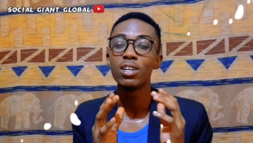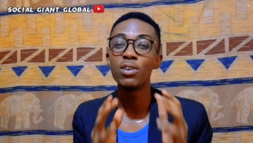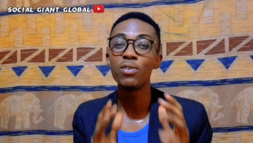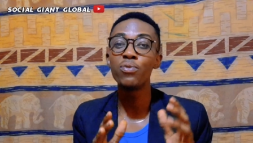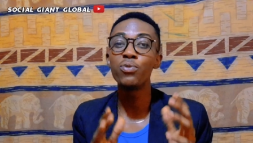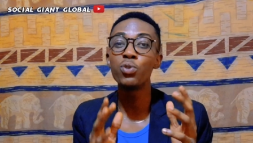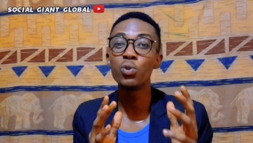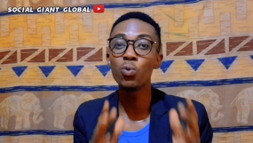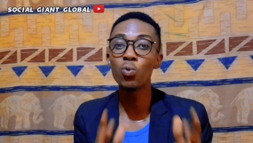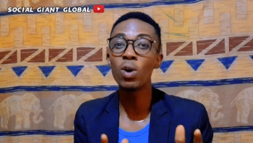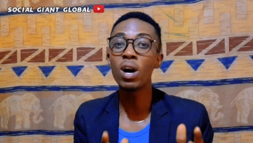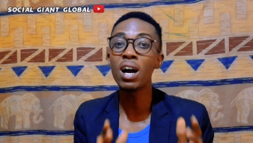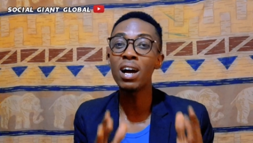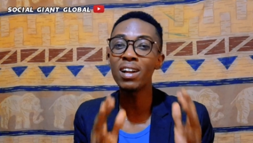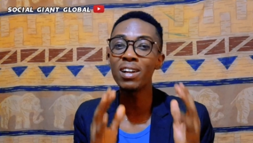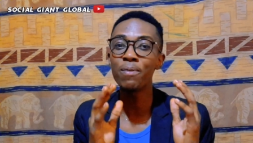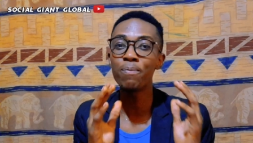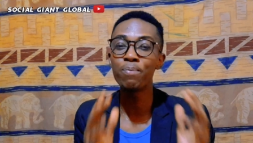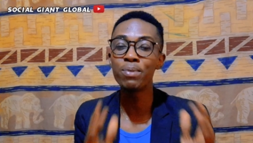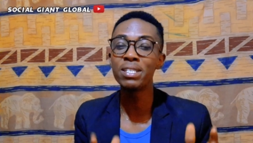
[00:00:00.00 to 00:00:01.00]
if you
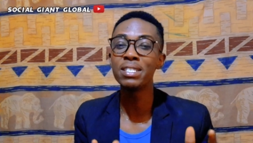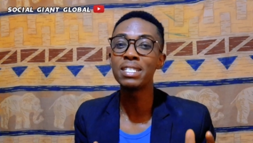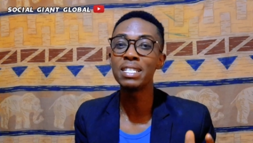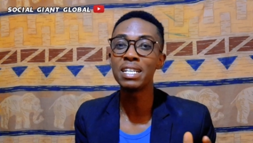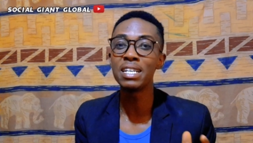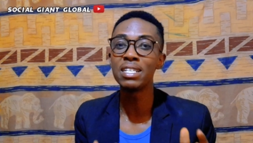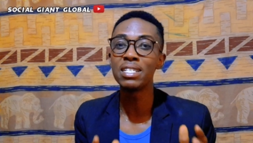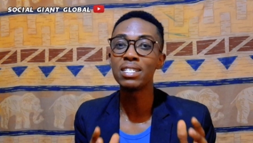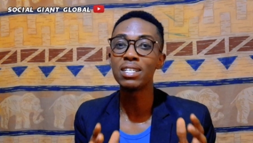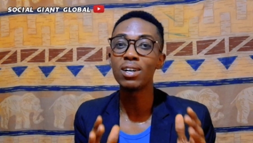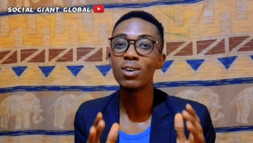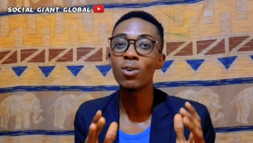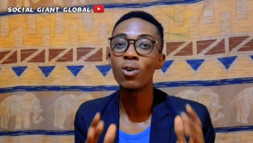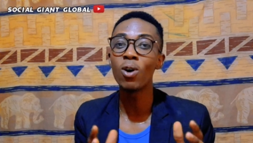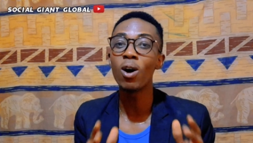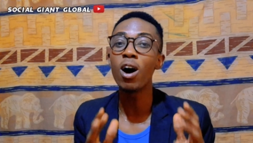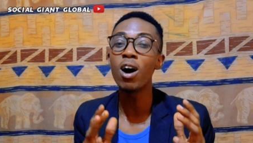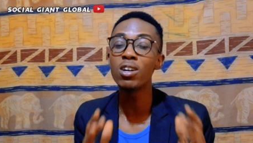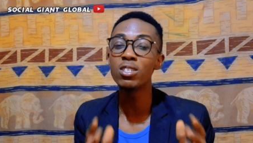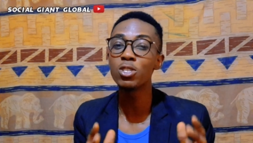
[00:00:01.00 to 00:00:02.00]
are a business
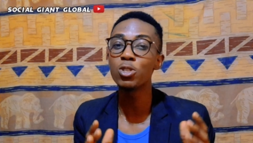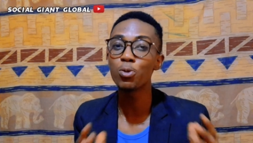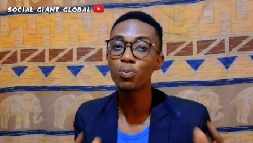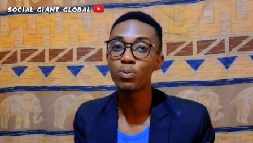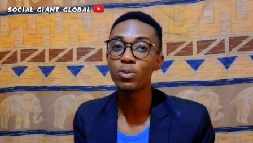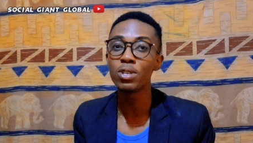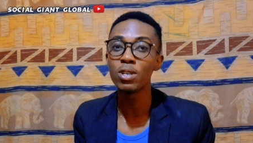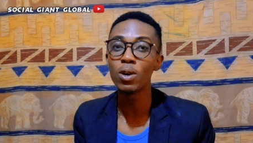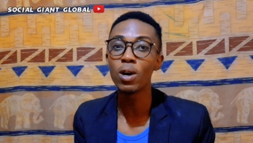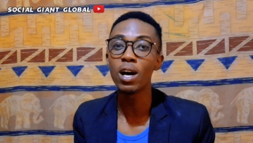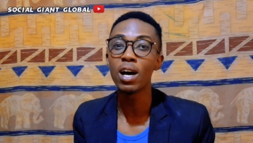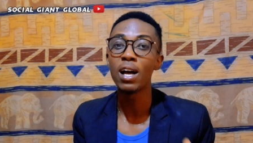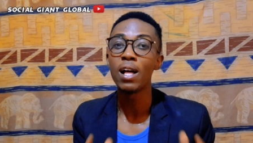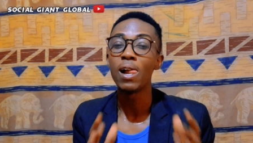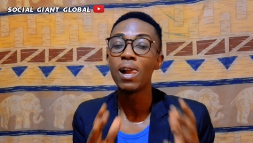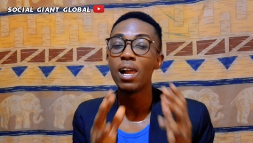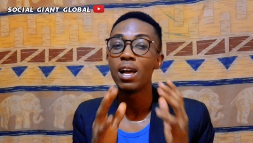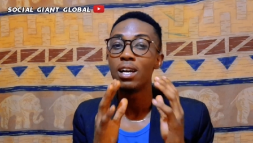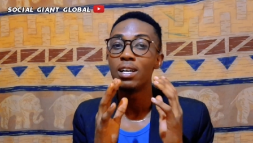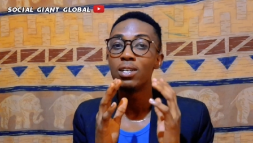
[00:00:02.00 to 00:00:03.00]
or entrepreneur,
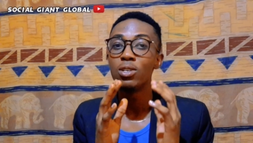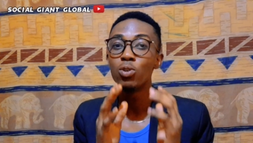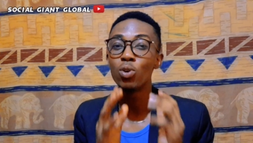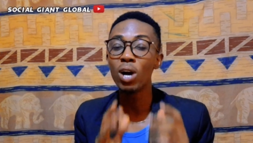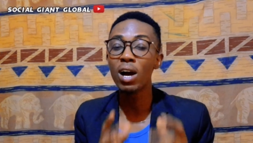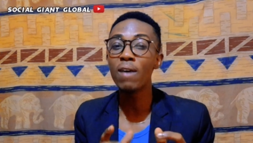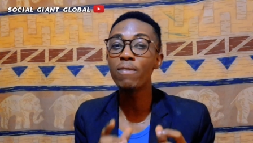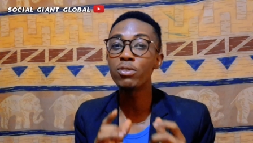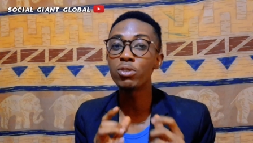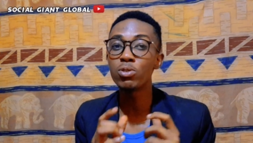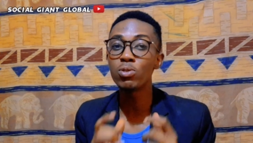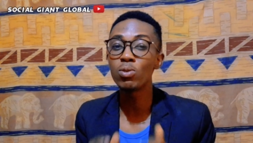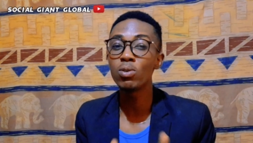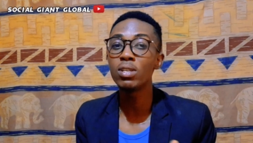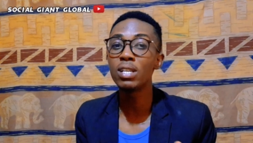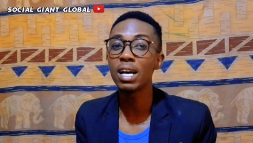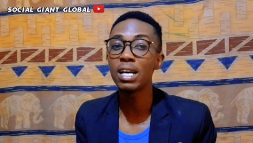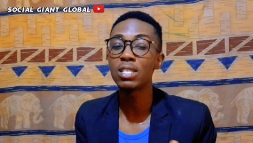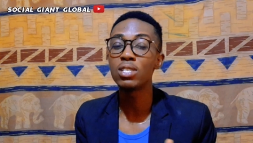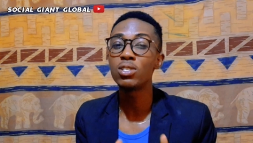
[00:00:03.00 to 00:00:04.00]
you have to know
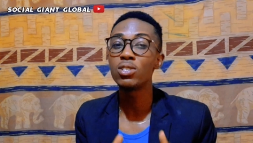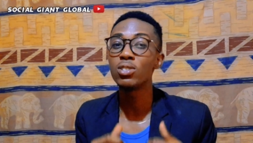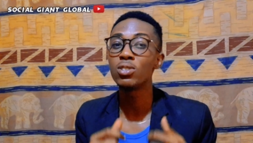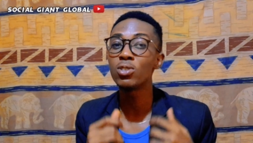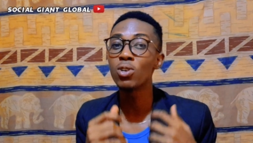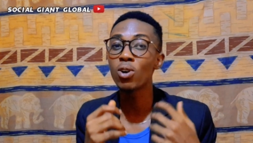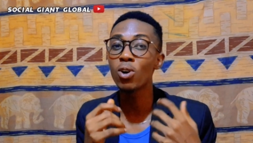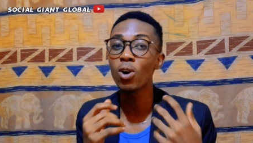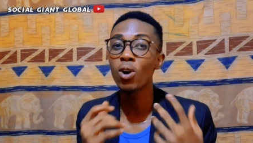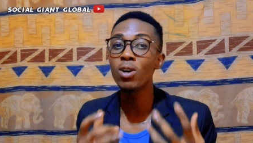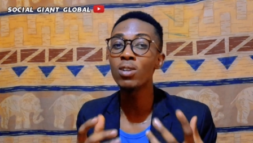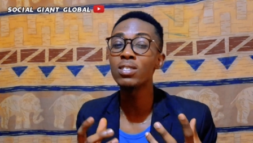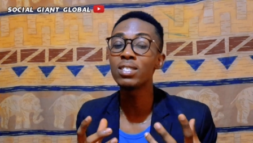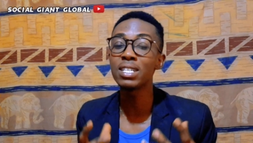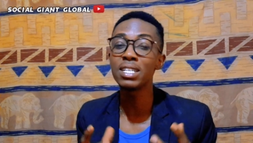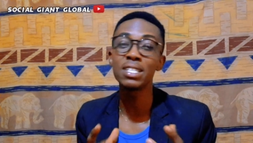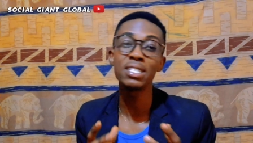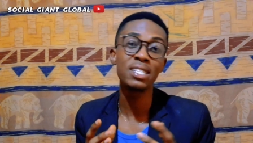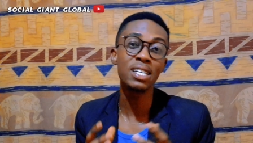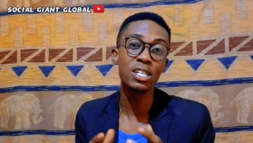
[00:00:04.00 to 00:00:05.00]
that your
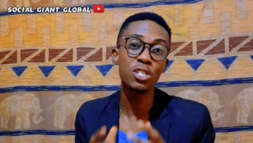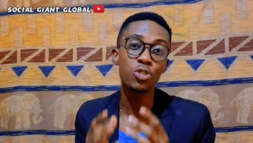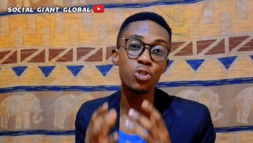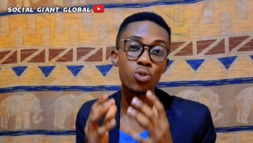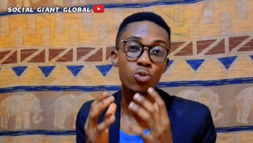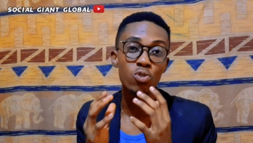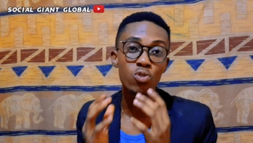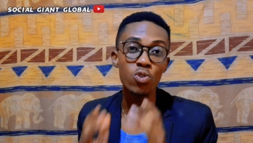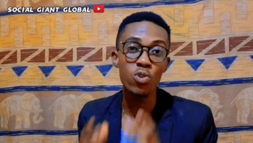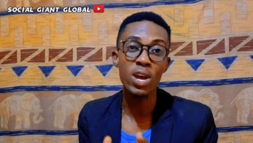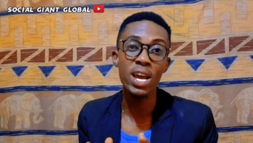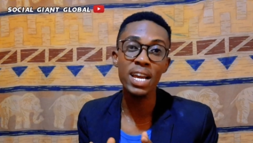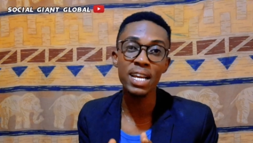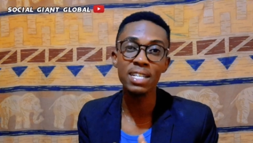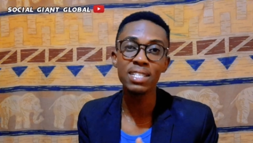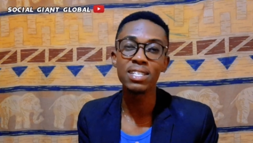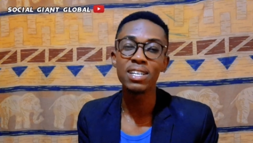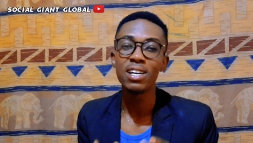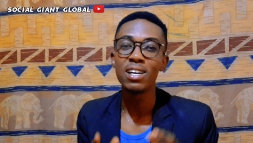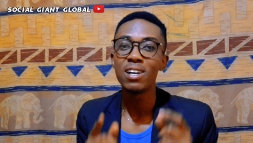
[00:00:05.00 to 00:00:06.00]
content that you
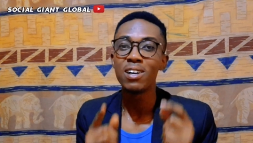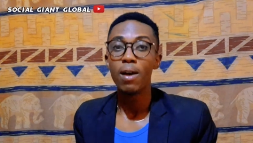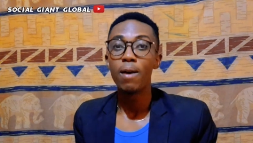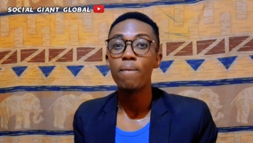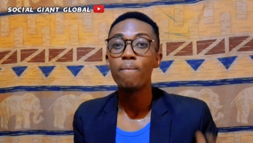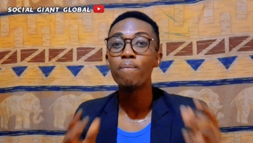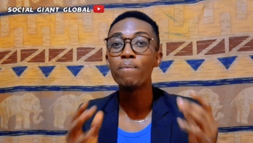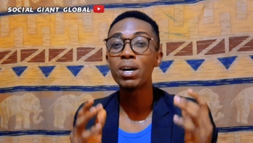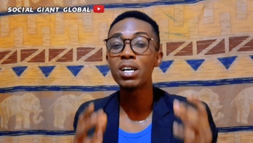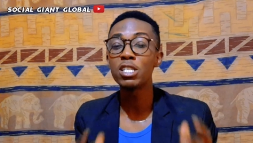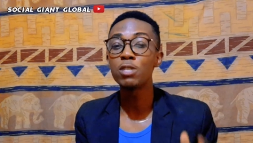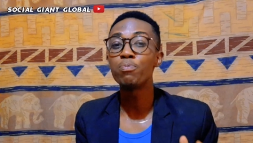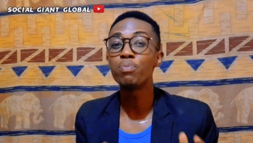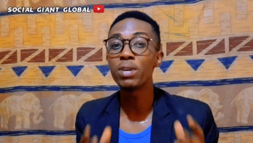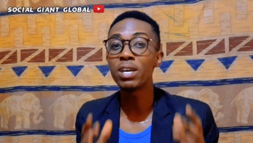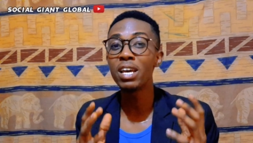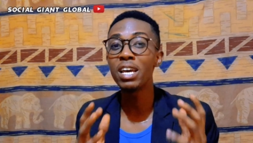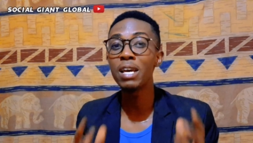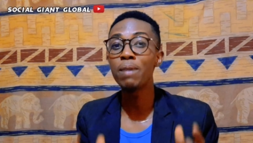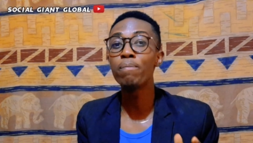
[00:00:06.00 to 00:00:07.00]
create must
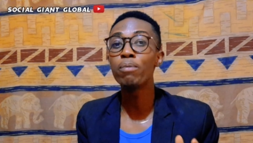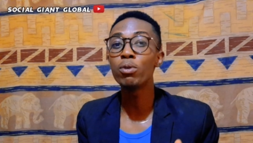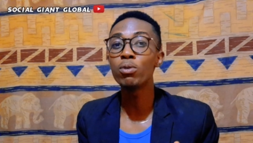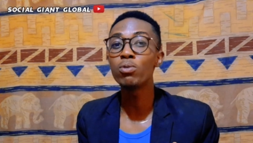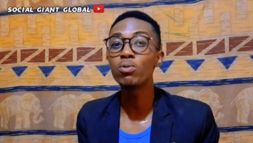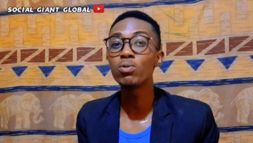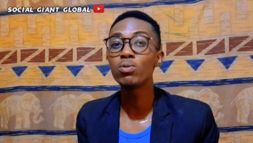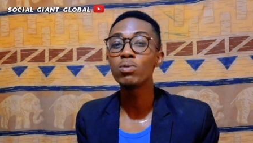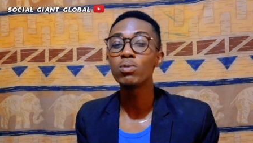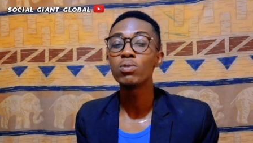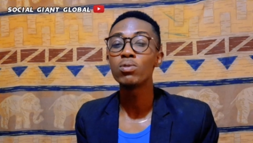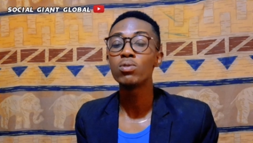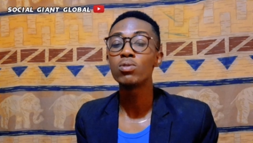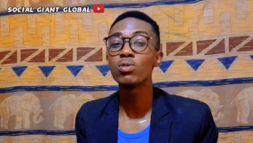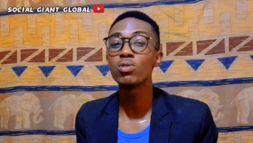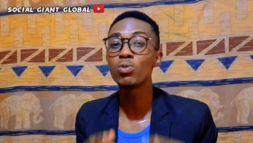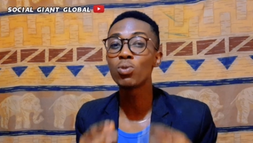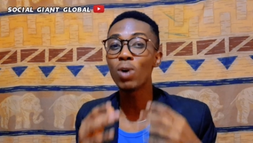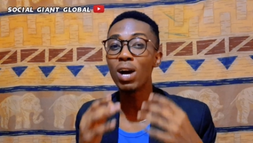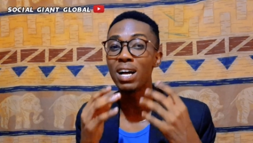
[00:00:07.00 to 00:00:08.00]
be able
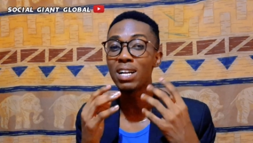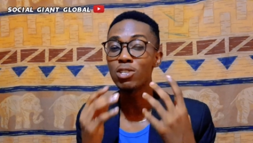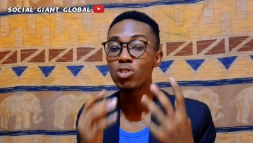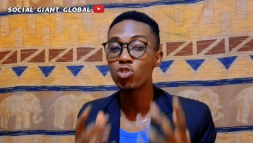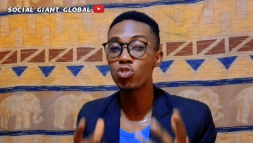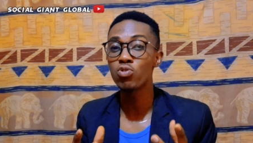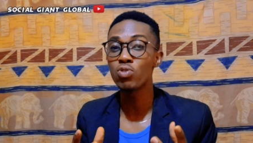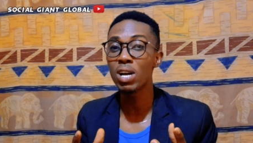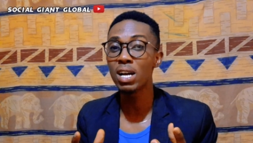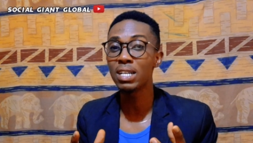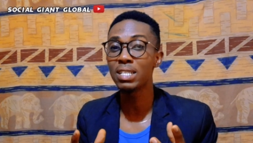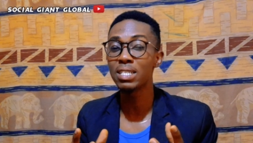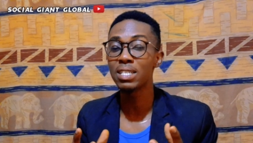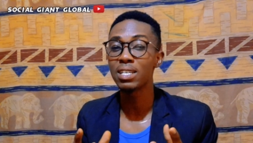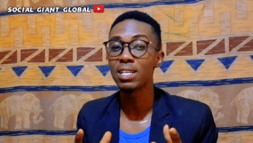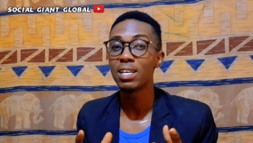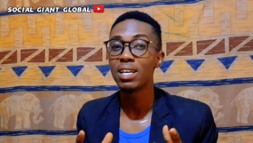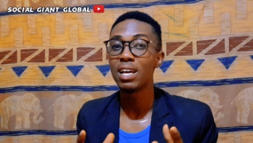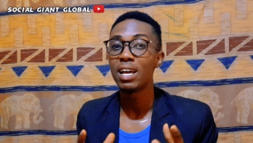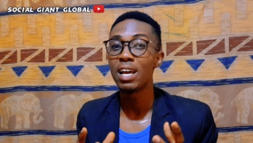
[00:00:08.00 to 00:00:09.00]
to attract
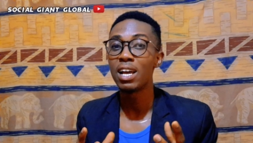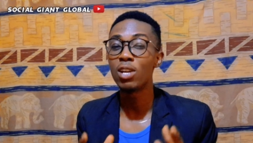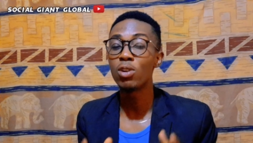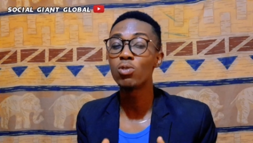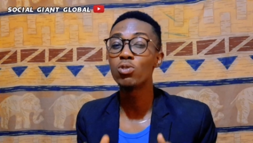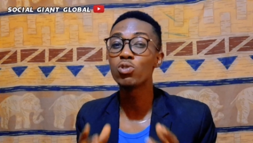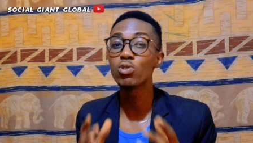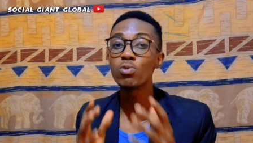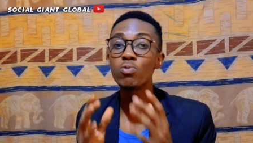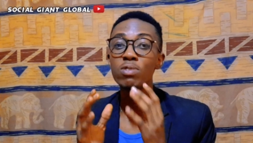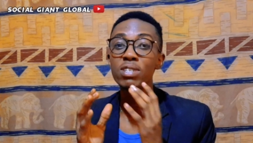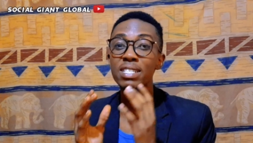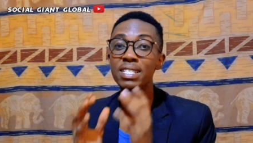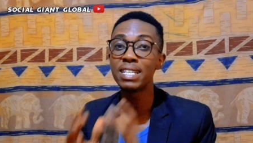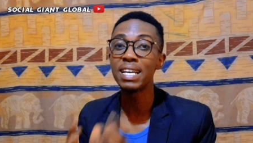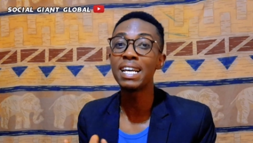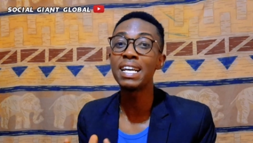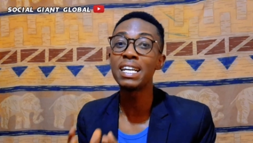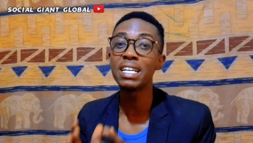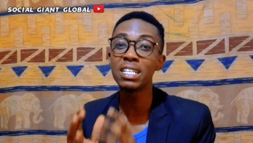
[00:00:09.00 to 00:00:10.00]
and also
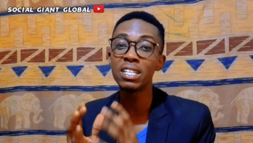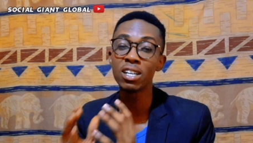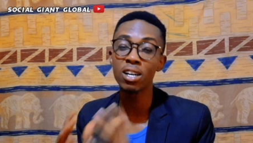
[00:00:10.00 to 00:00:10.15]
retain